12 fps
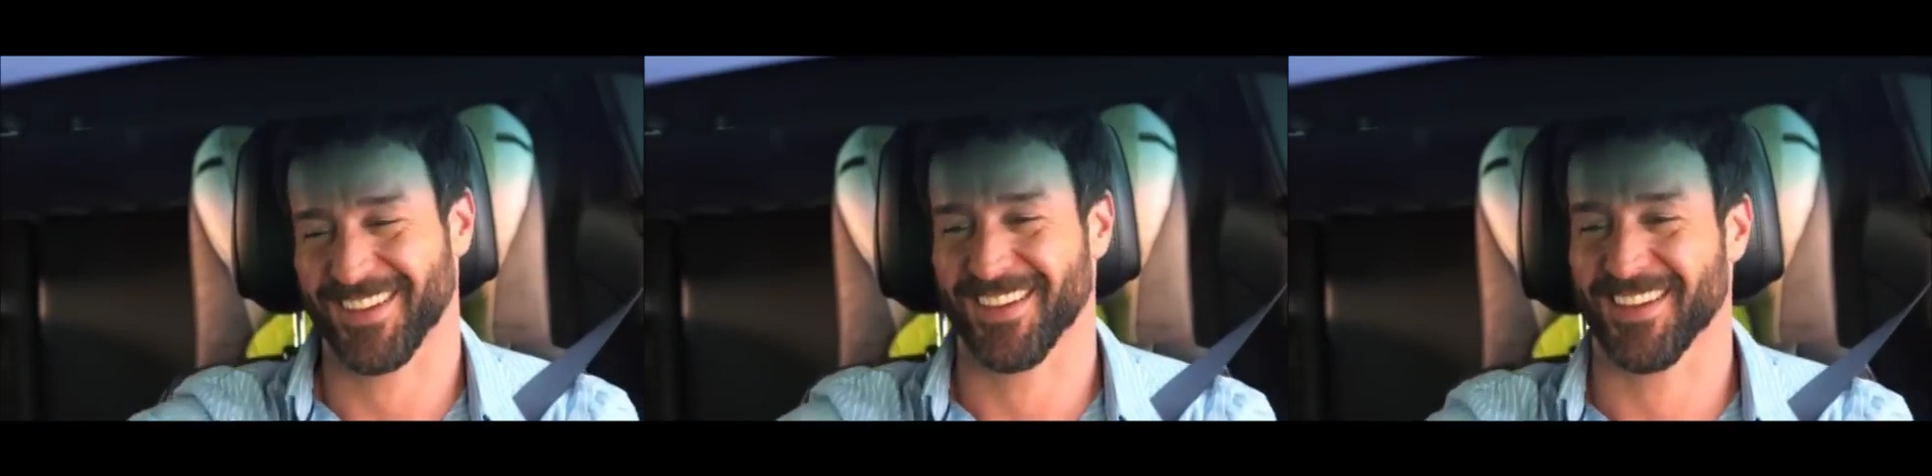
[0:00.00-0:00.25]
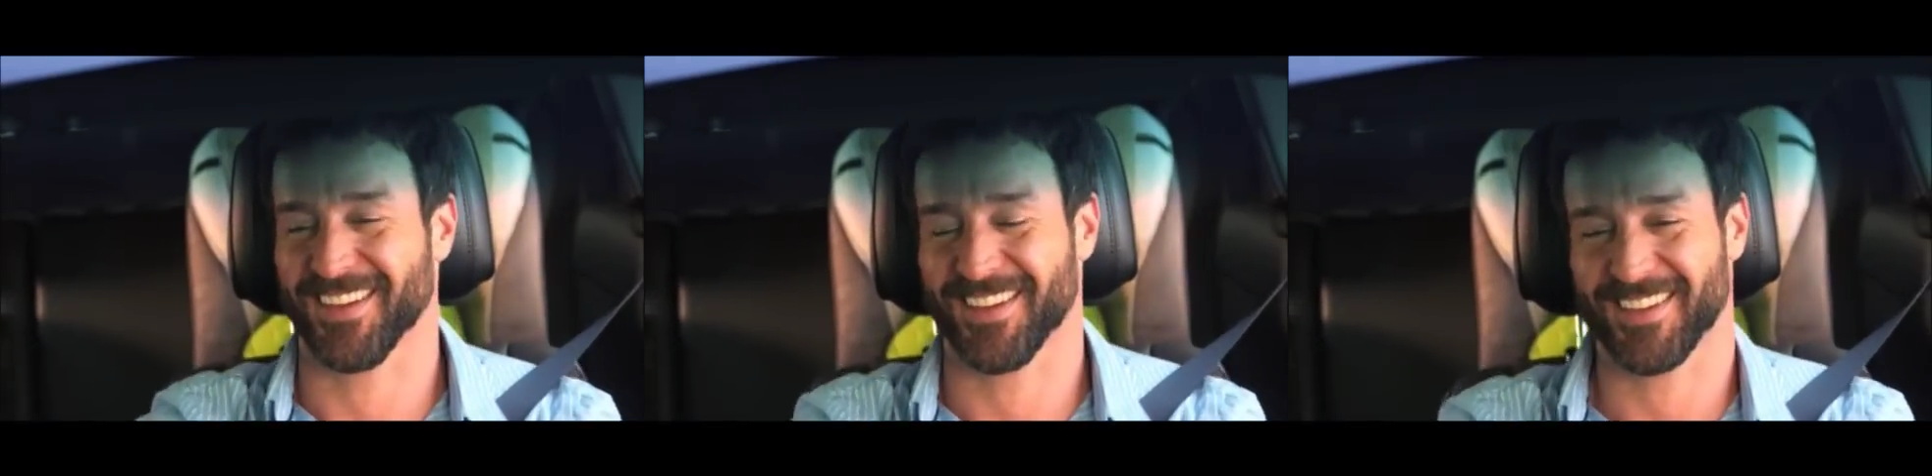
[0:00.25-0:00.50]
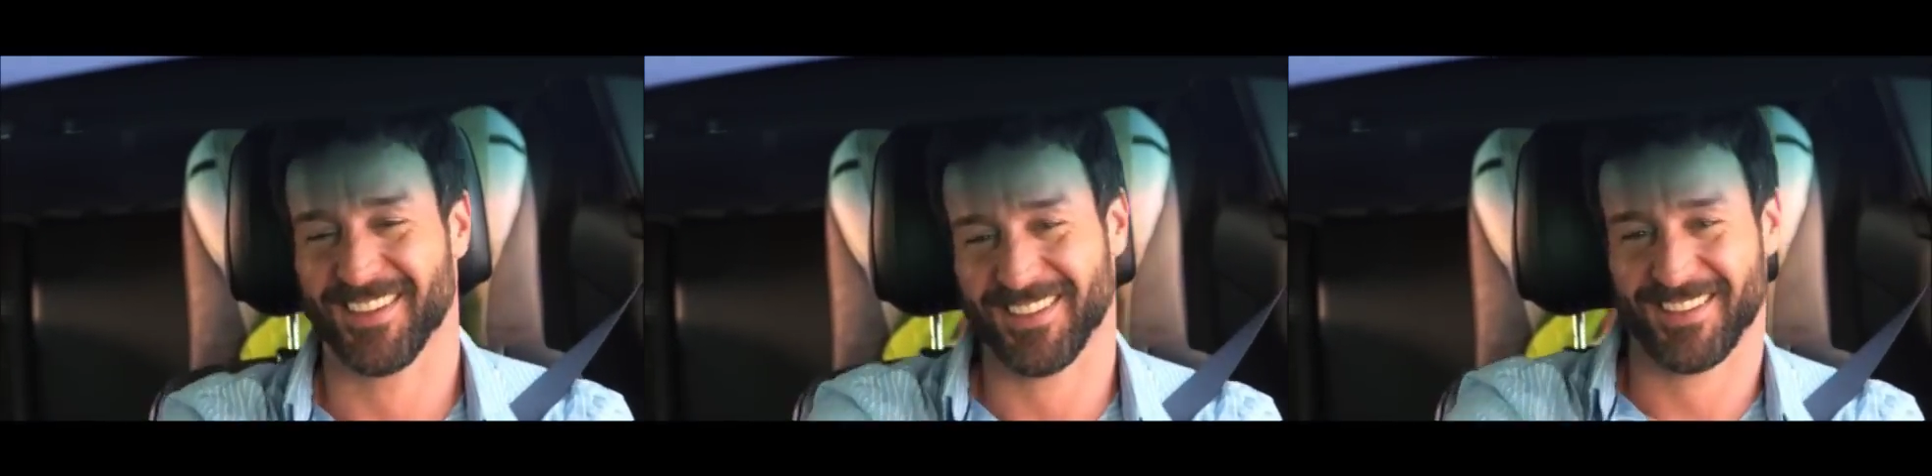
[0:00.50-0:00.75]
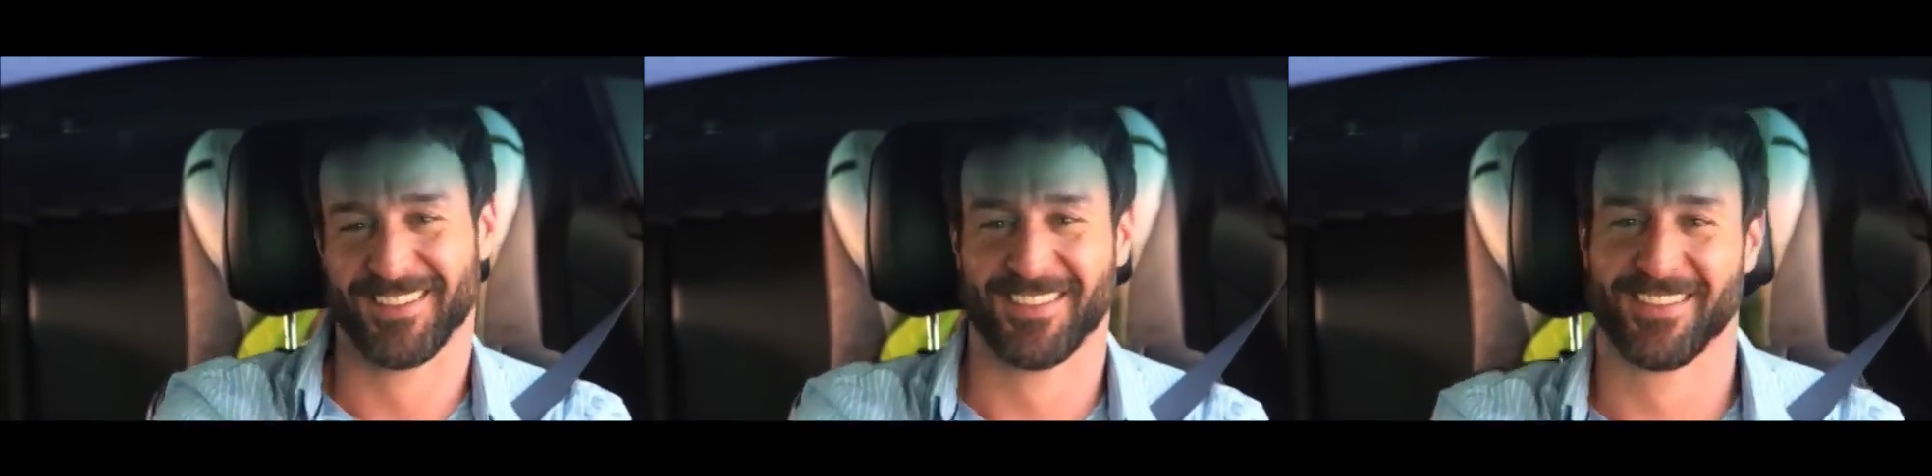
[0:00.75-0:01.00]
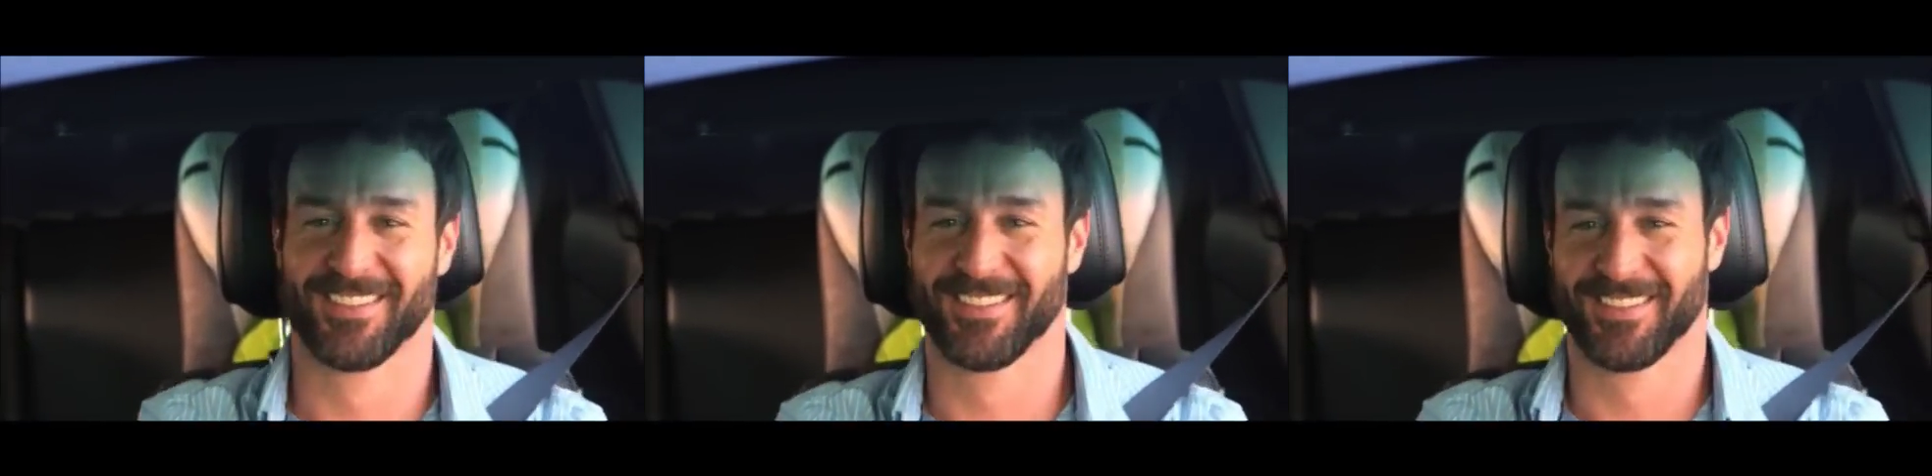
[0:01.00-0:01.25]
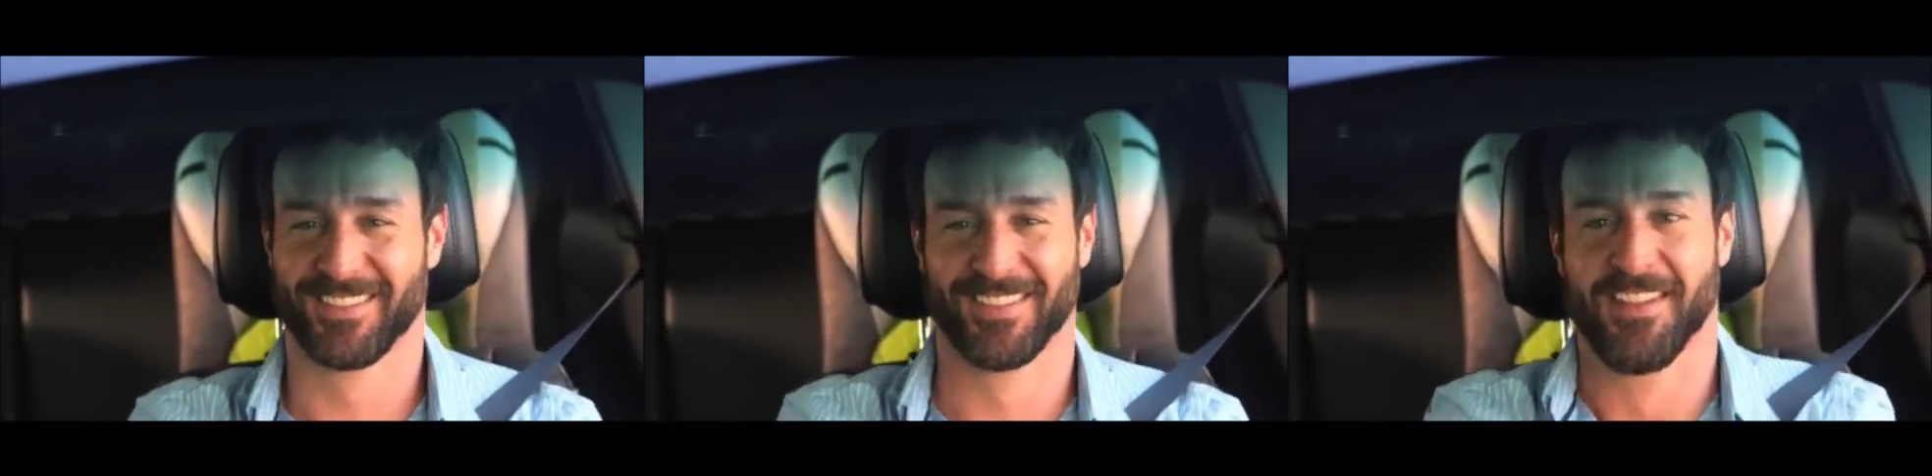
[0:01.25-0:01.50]
your life
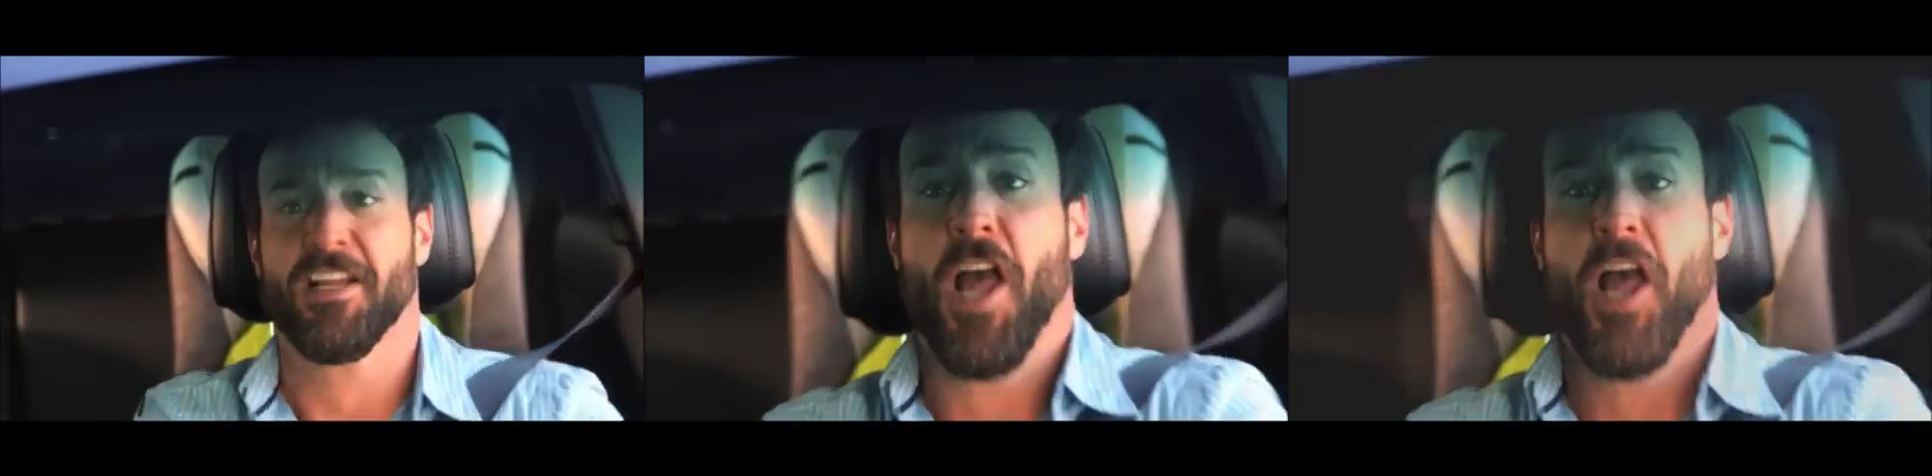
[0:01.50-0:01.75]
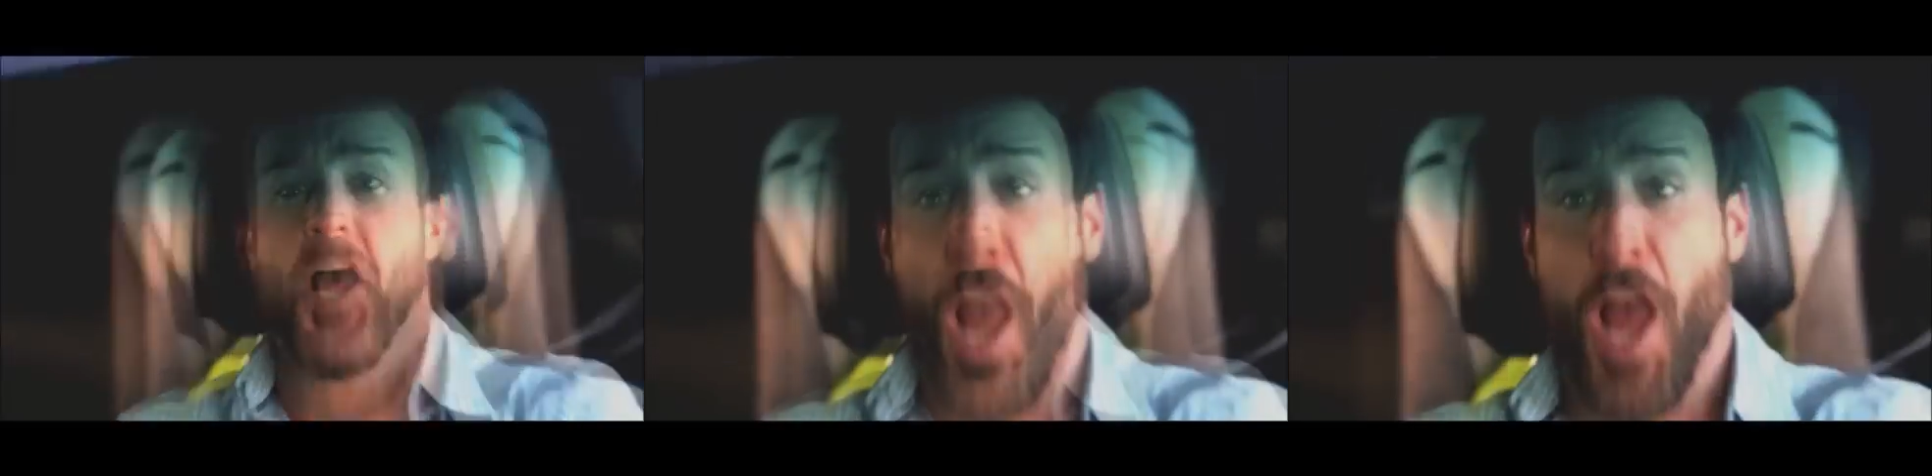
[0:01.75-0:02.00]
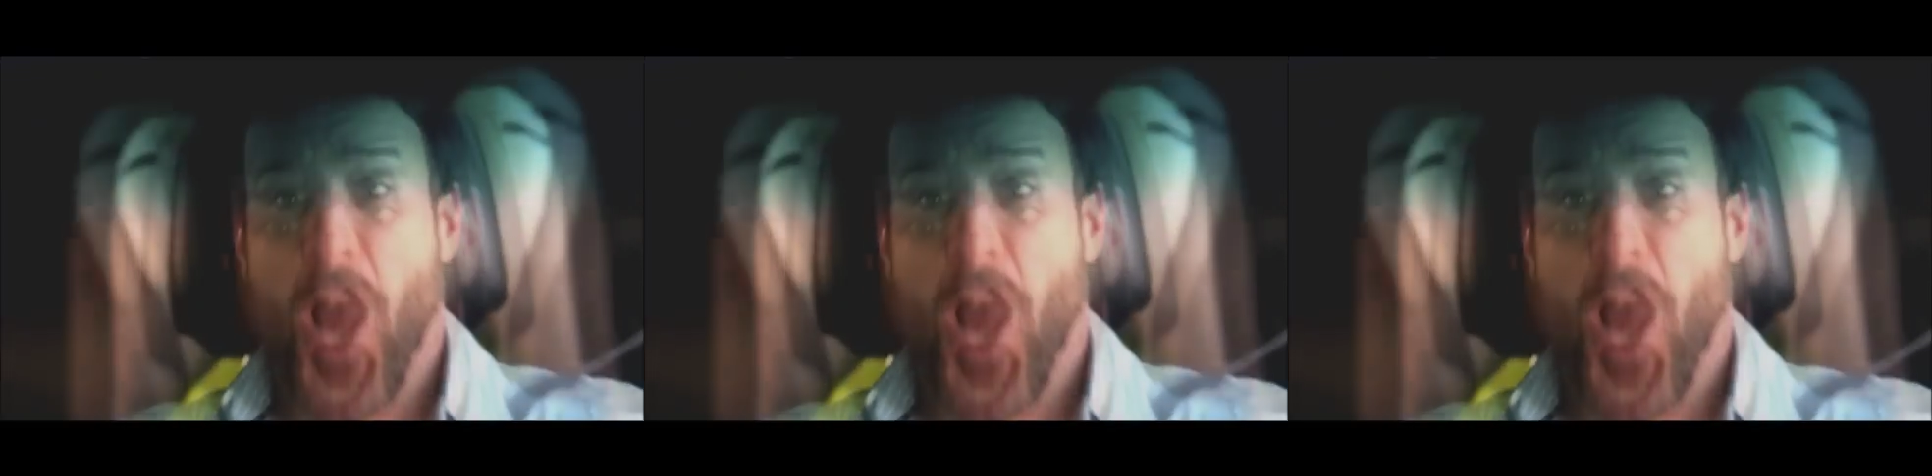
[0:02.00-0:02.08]
flashes before